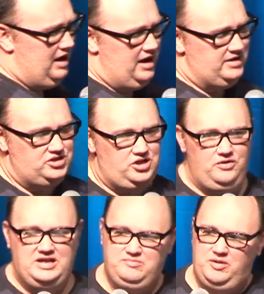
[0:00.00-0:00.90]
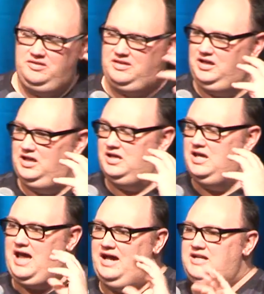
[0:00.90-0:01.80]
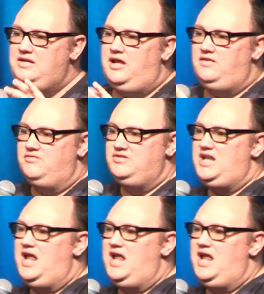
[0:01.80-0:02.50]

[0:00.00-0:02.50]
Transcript: And so he's been thinking, and he, there is